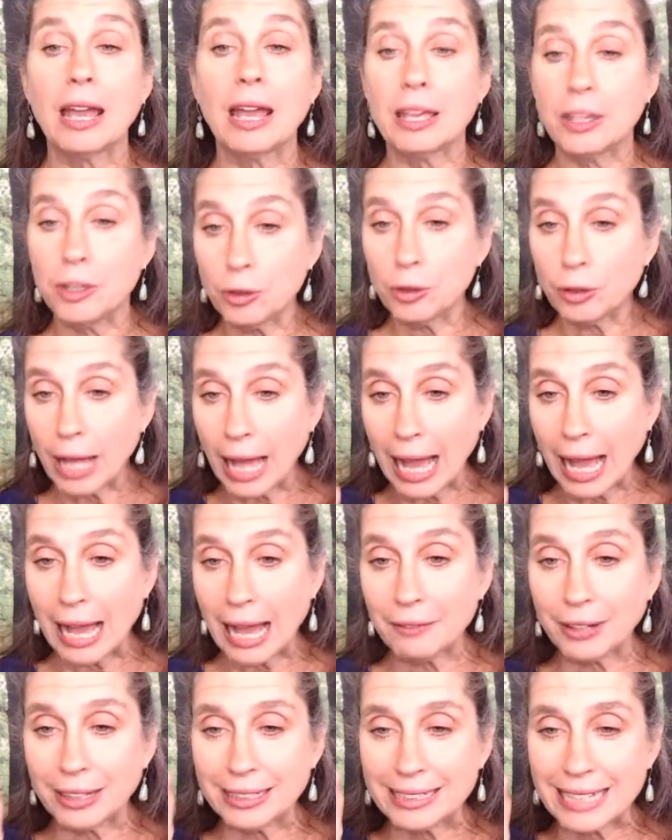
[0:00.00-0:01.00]
You'll
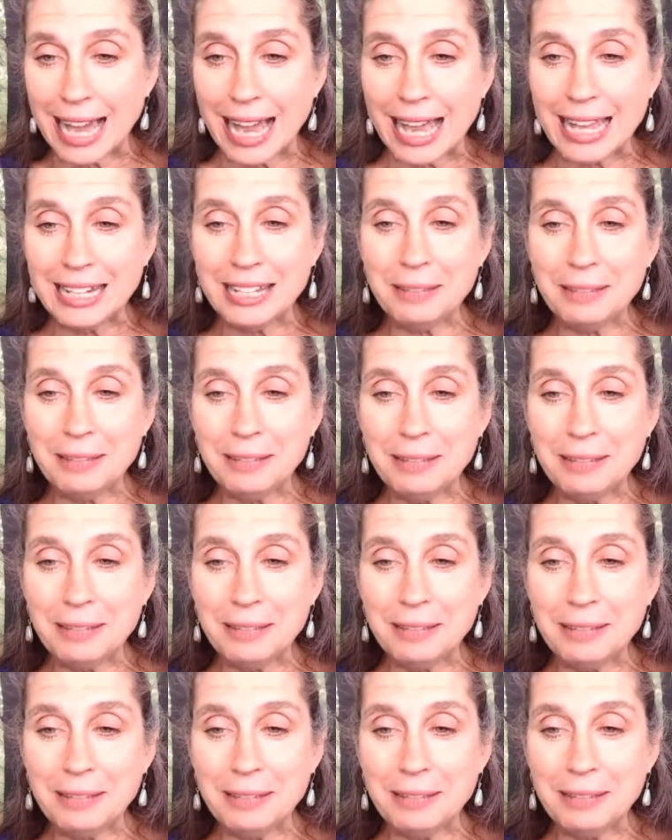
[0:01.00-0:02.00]
have a tiny bit
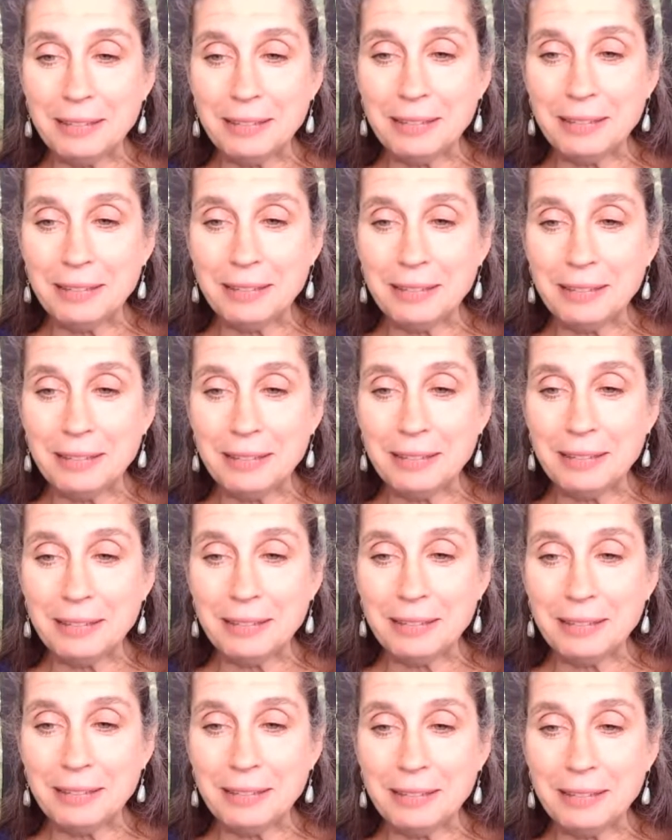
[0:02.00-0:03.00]
of
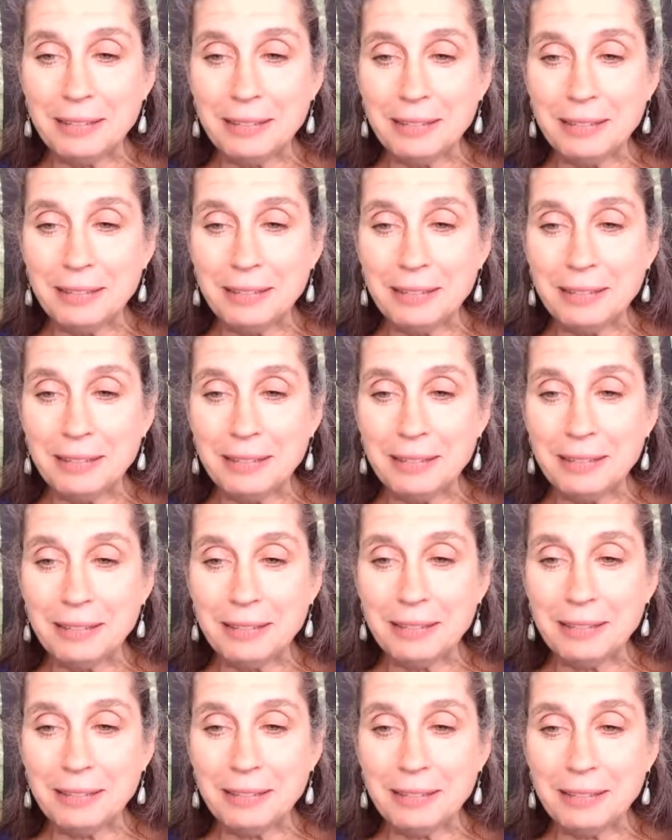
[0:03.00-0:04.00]
space before your mind starts up
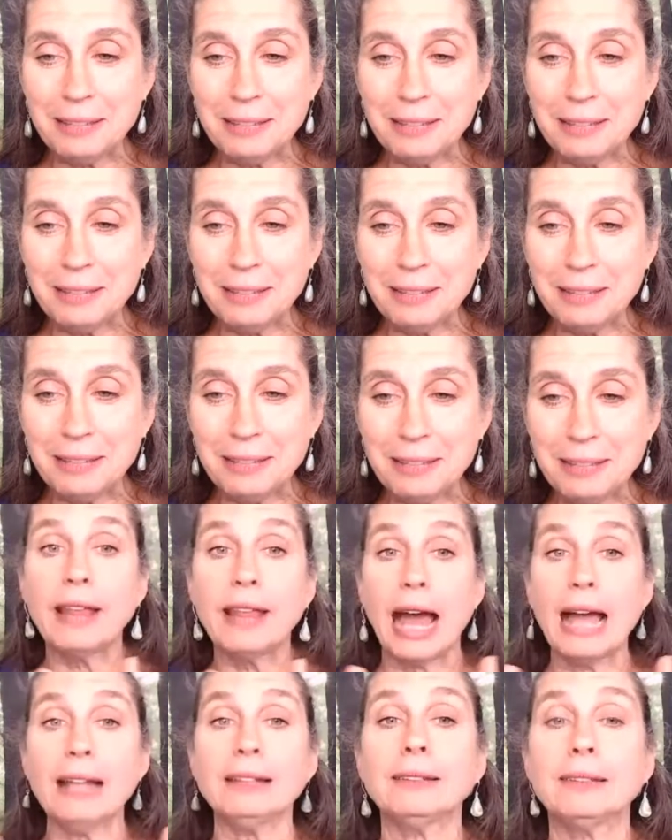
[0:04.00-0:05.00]
again. But it's in
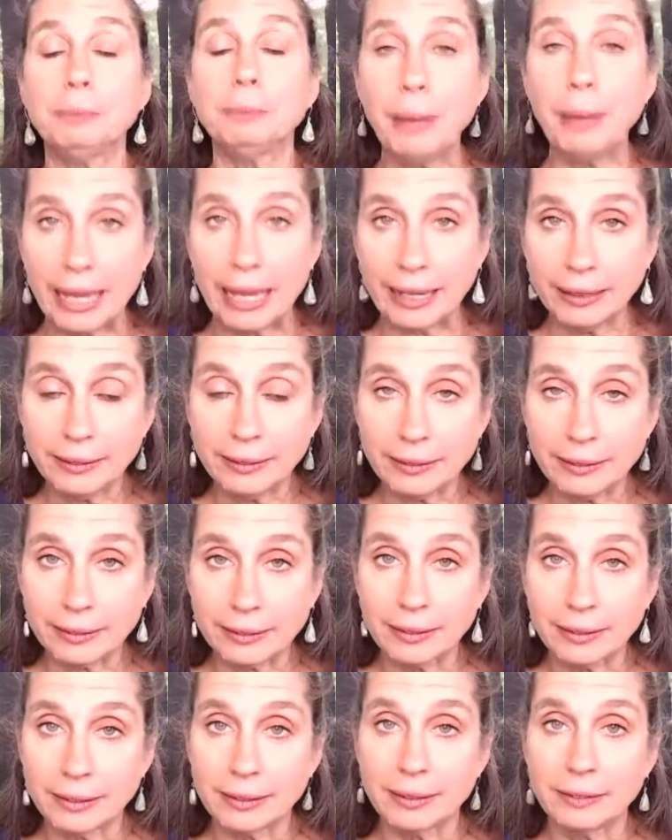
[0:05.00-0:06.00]
that space
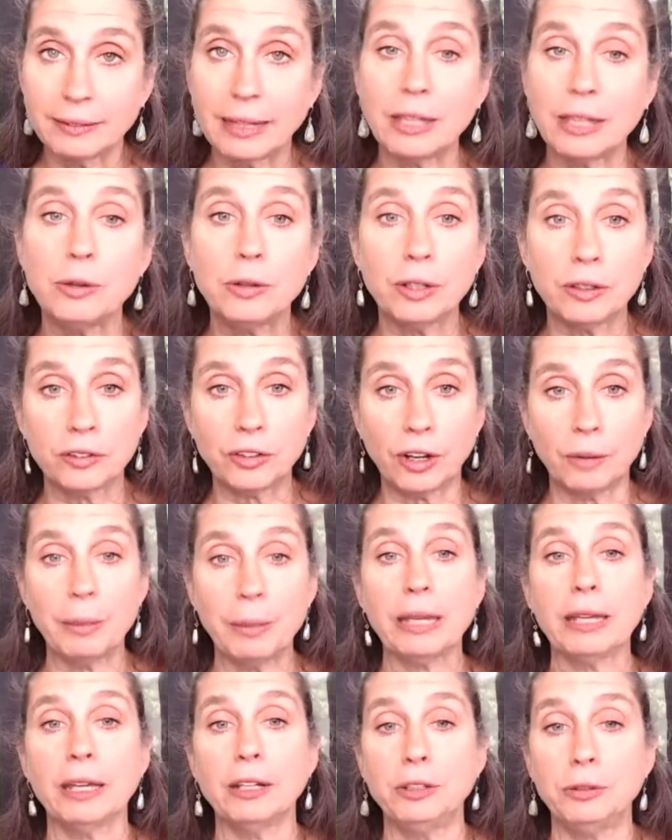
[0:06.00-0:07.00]
that you can start
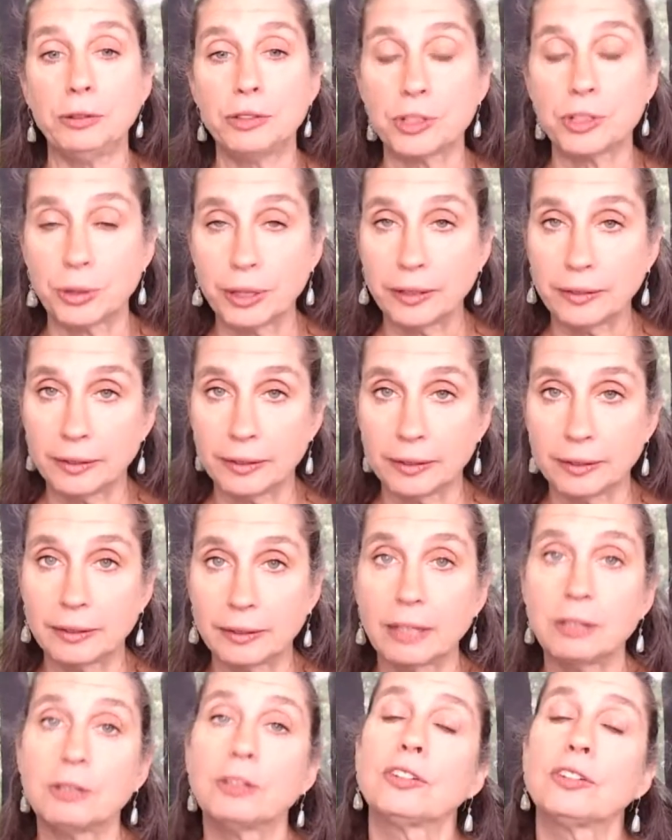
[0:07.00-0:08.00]
making new choices, that
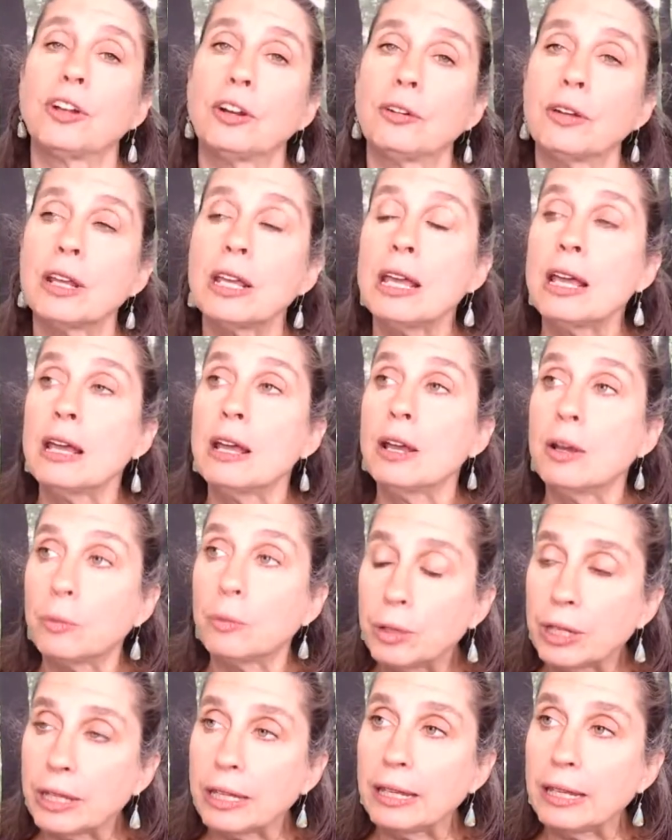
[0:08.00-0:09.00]
you can start
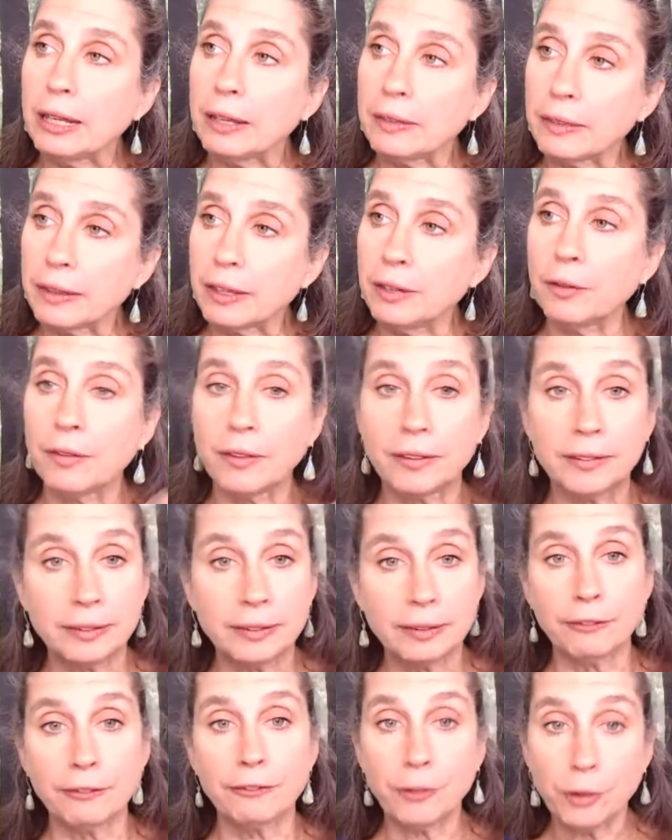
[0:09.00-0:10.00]
really,
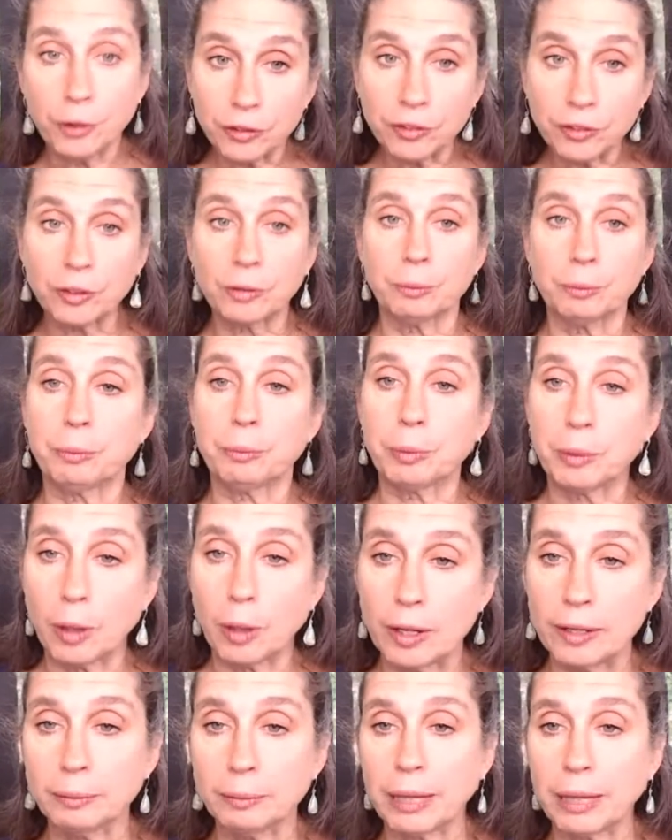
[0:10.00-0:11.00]
the first
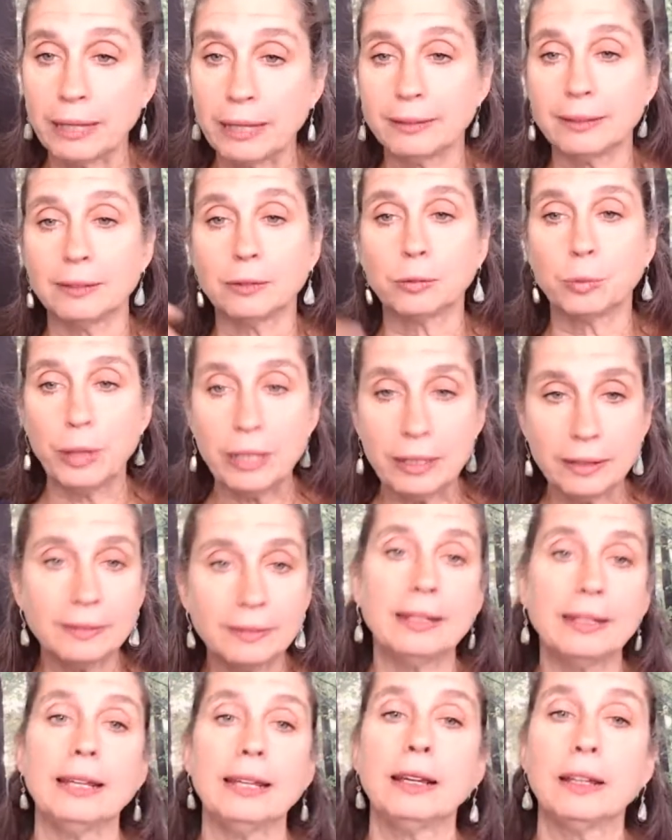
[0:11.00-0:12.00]
places
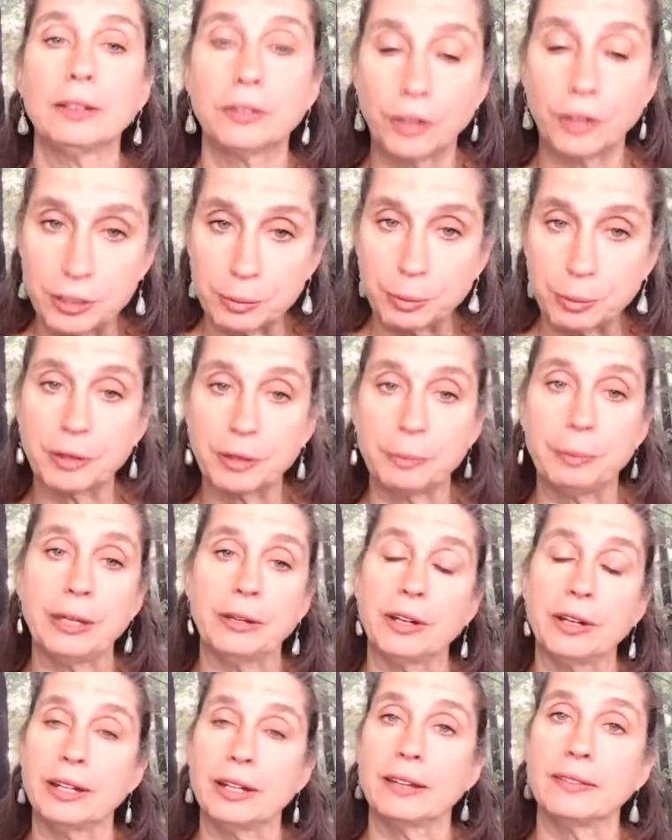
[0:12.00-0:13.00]
witnessing, starting to put the
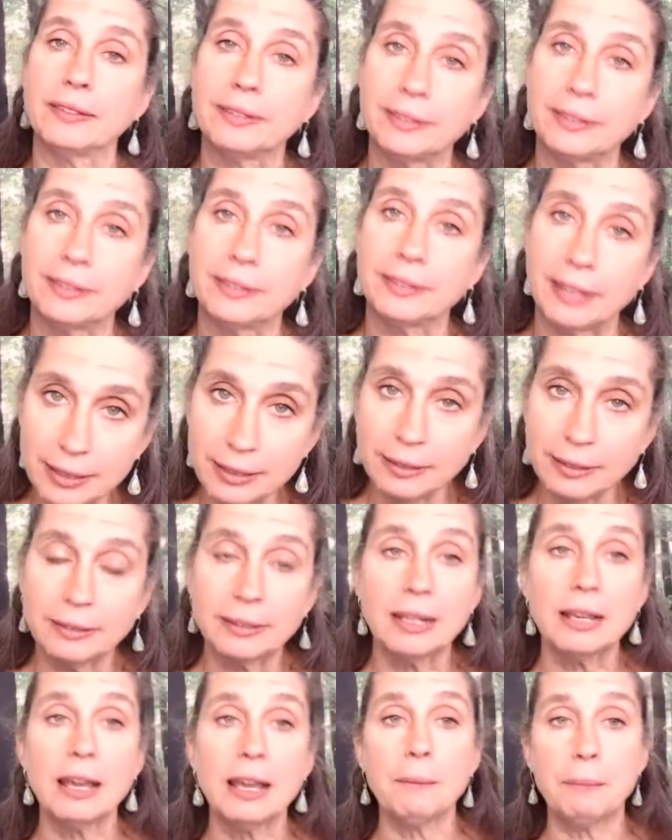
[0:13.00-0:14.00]
period in the
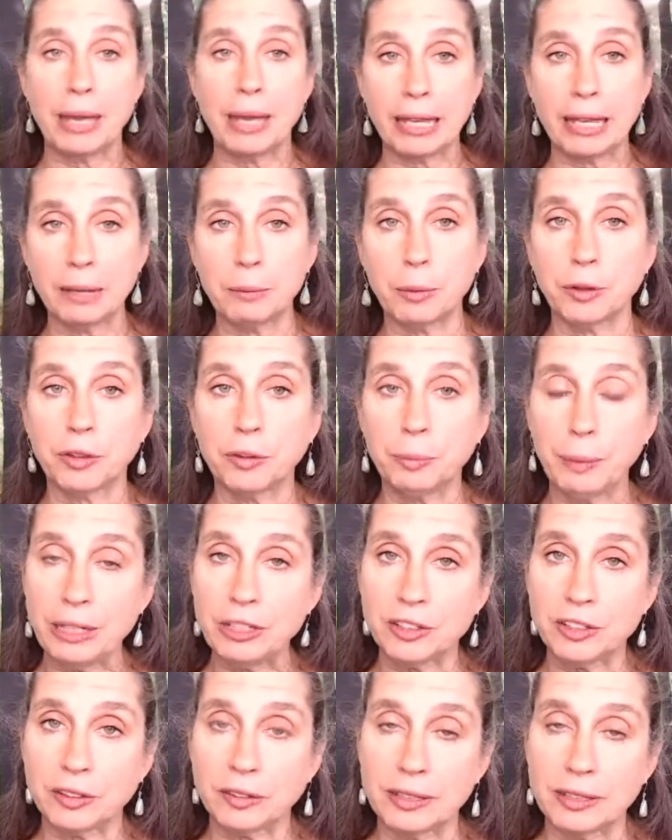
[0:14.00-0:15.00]
sentence, making more
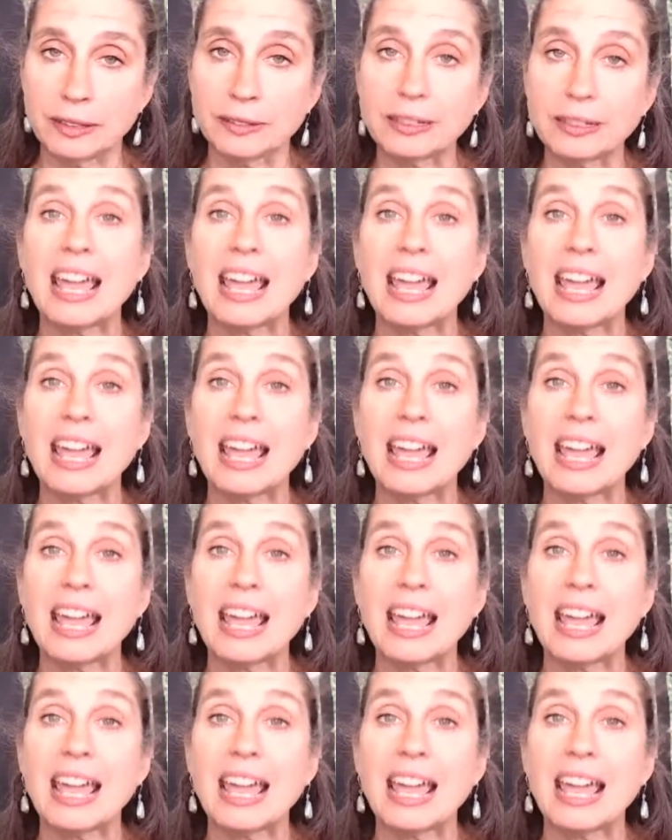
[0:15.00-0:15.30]
spaciousness,